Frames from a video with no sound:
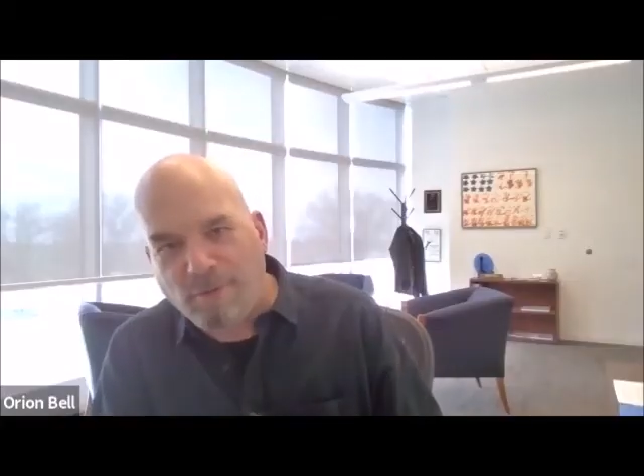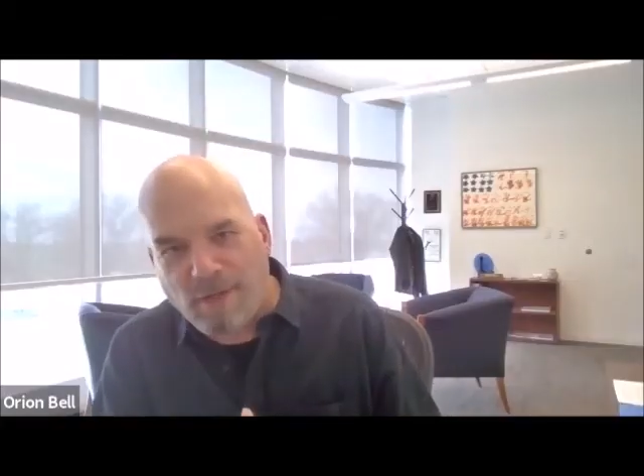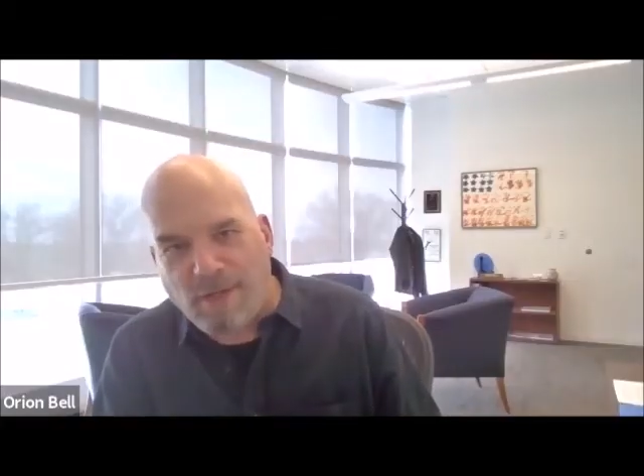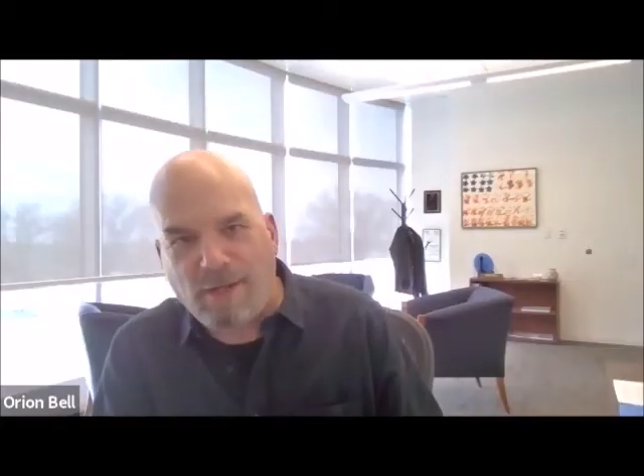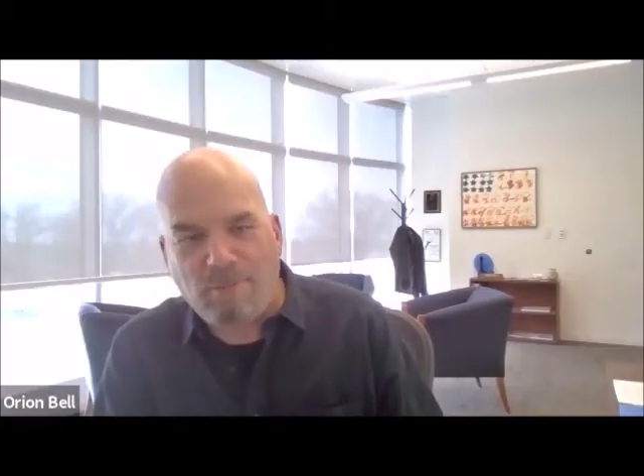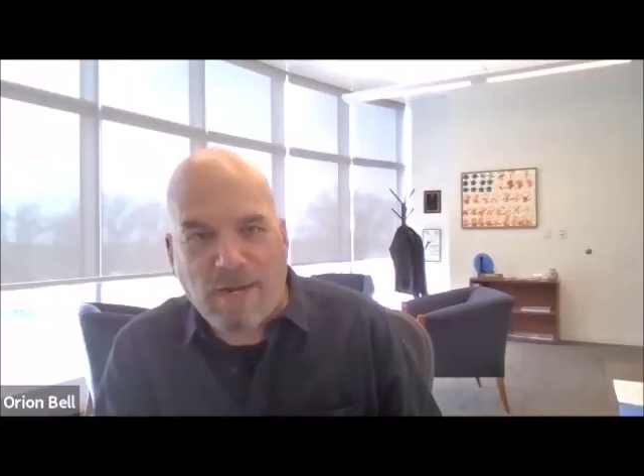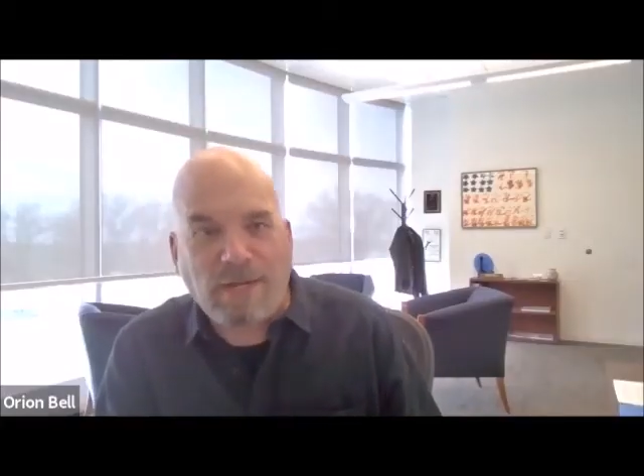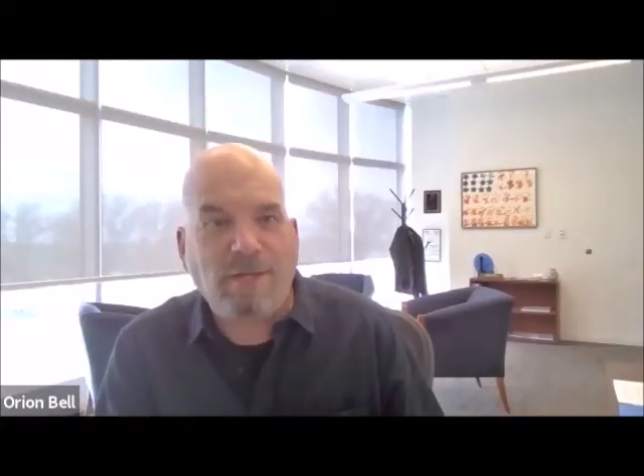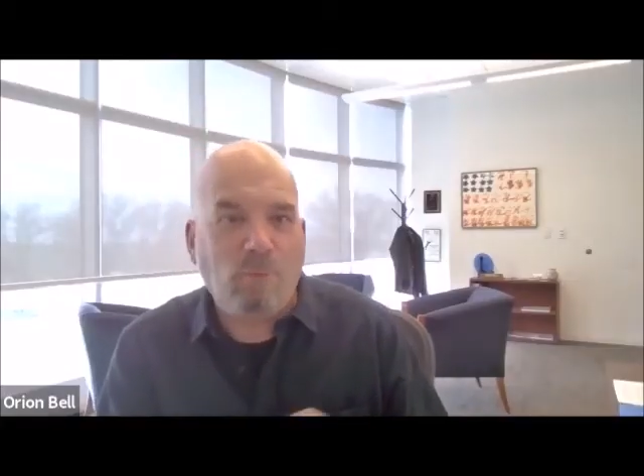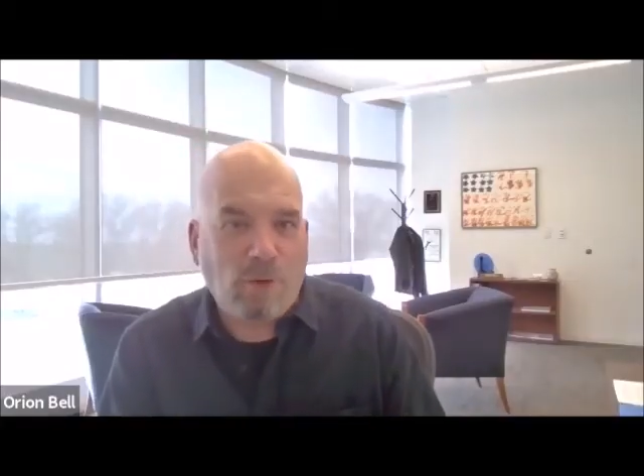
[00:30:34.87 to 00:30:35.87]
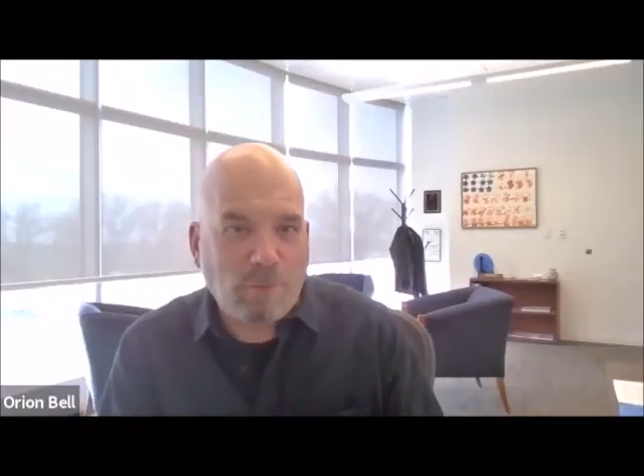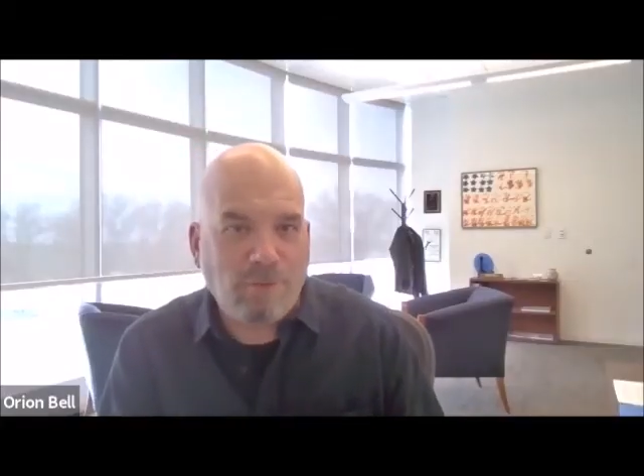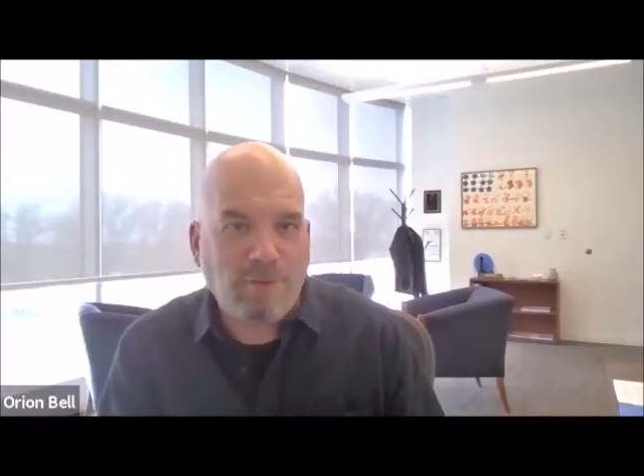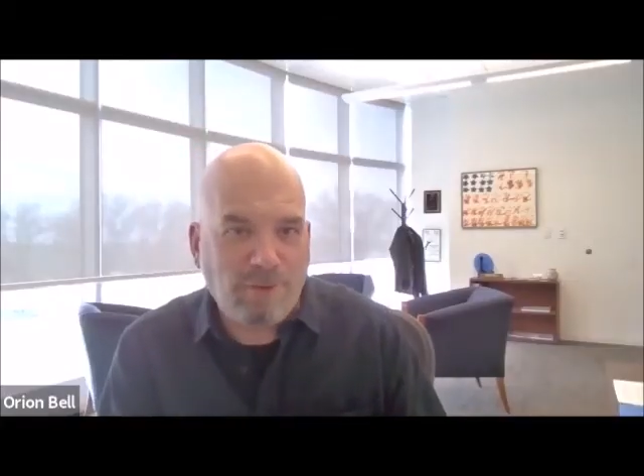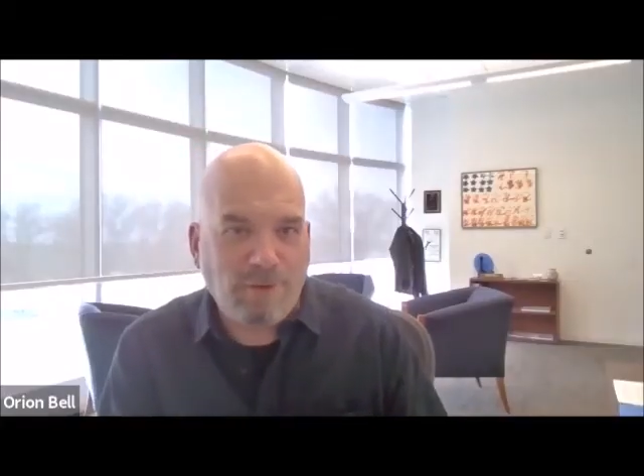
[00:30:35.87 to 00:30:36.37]
but I did work
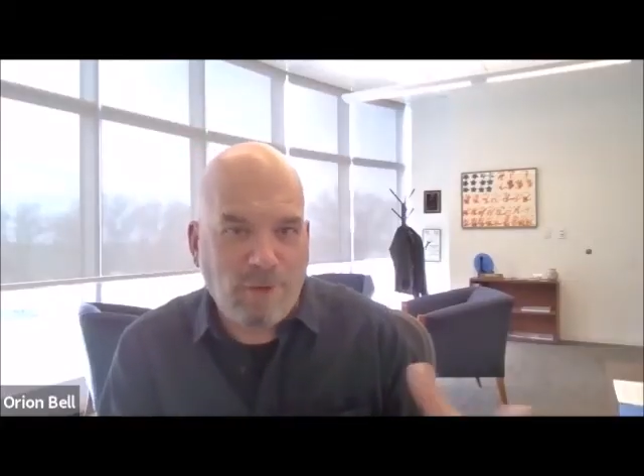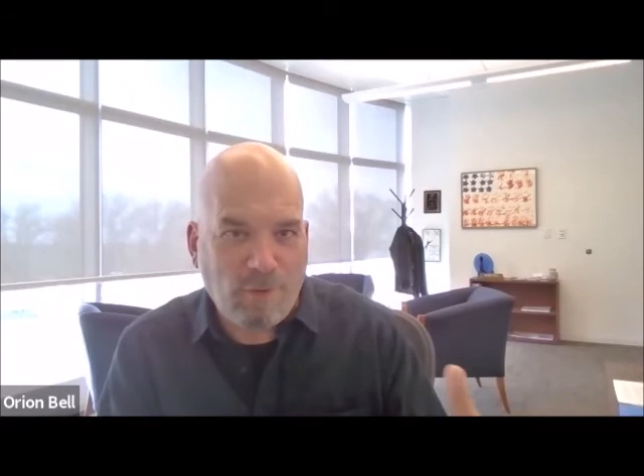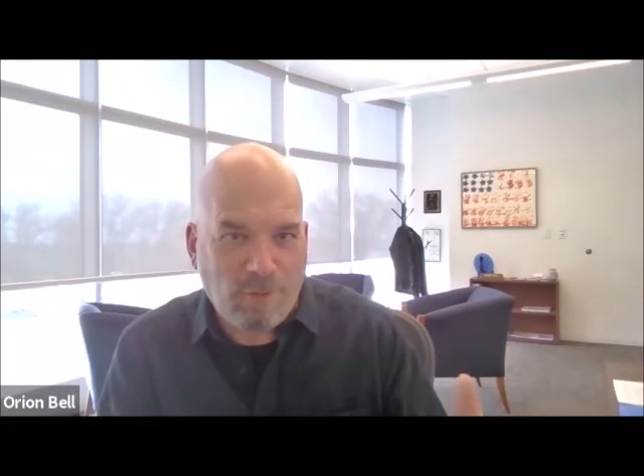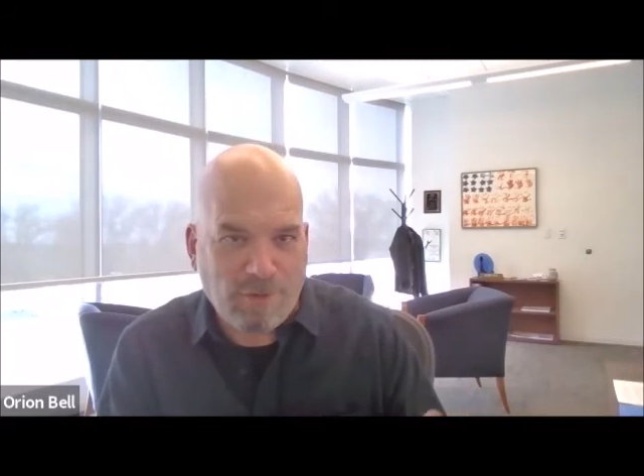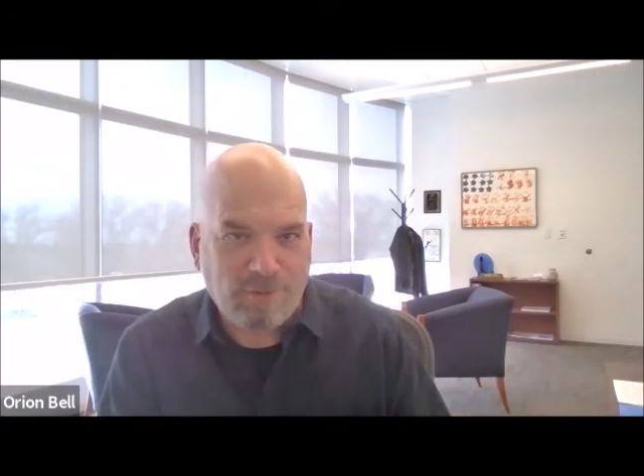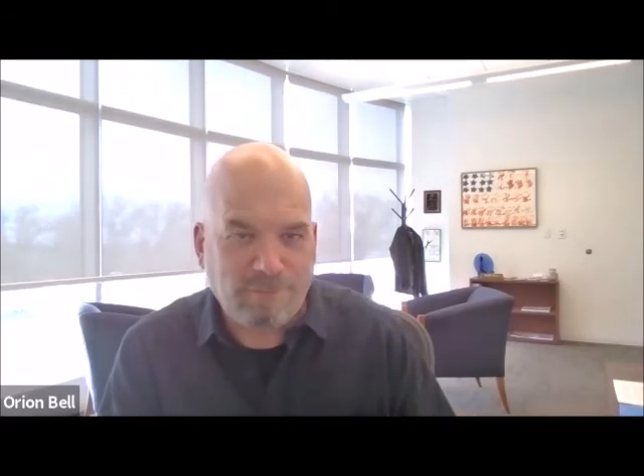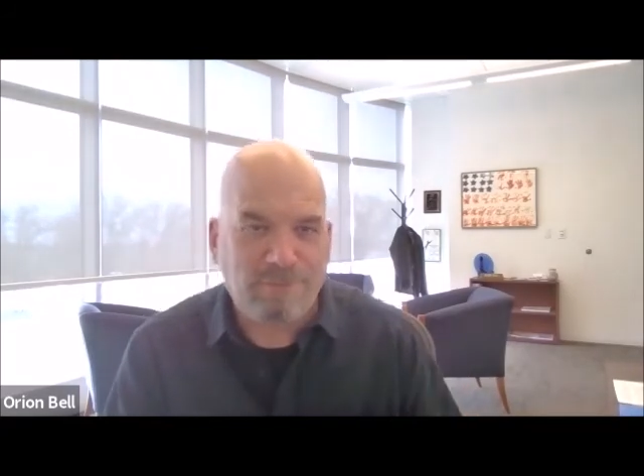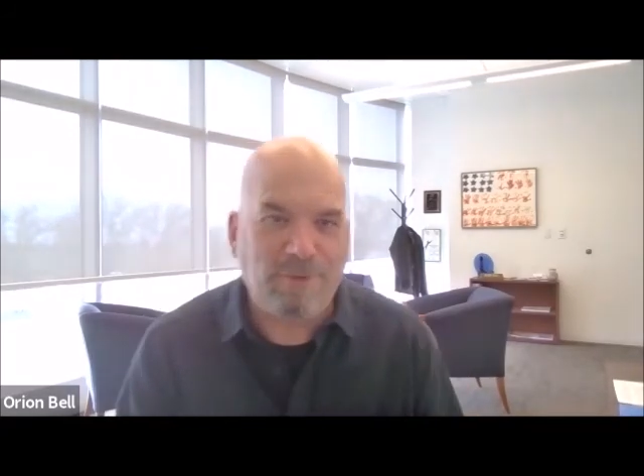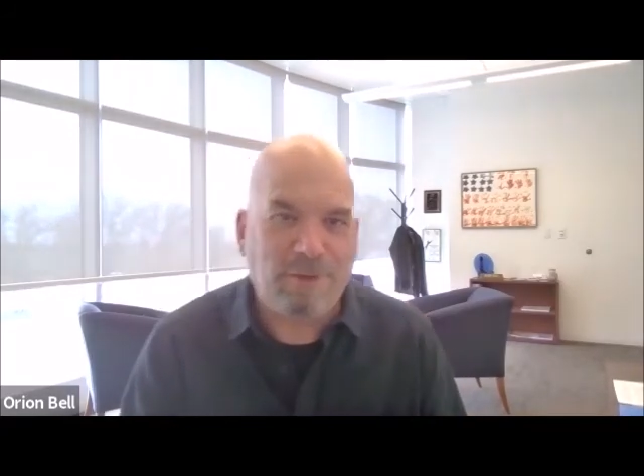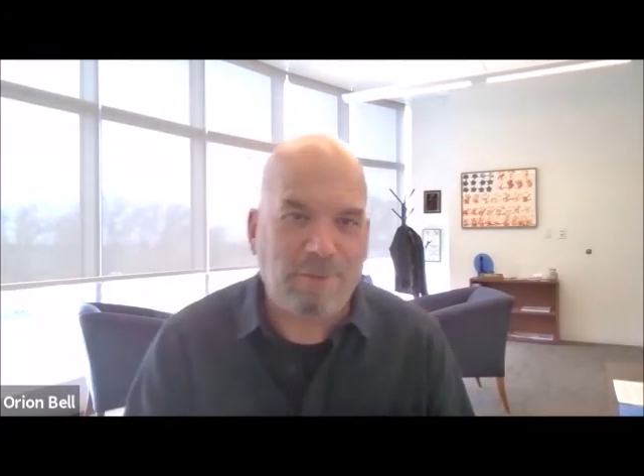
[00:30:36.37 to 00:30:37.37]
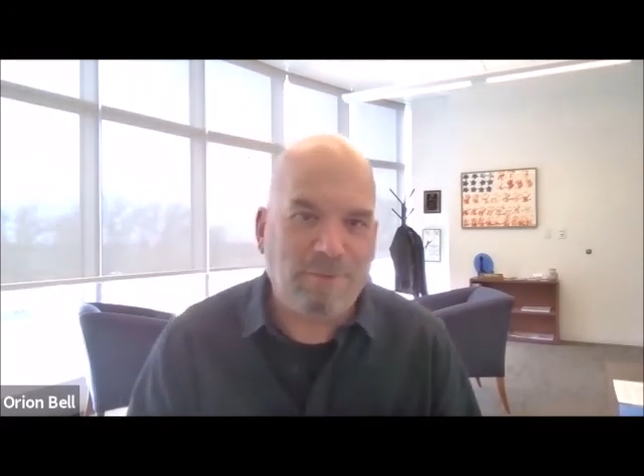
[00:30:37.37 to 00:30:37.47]
with Indigo on a